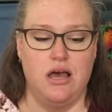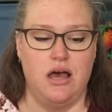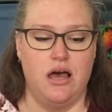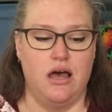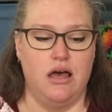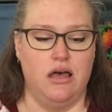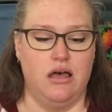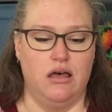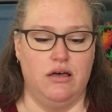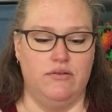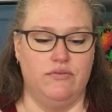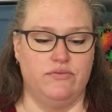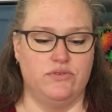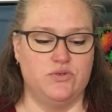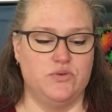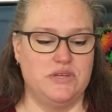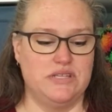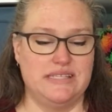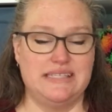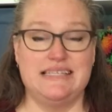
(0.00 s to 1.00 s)
of
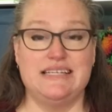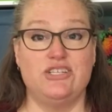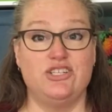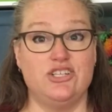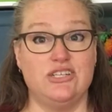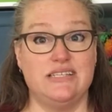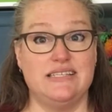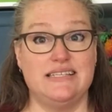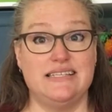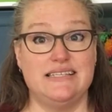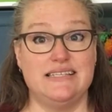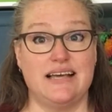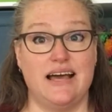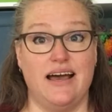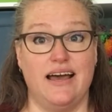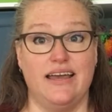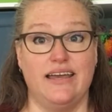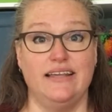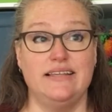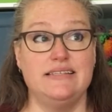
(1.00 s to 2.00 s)

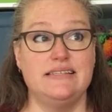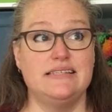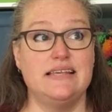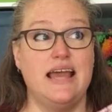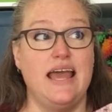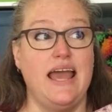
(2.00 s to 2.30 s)
TwinStitchesDesigns,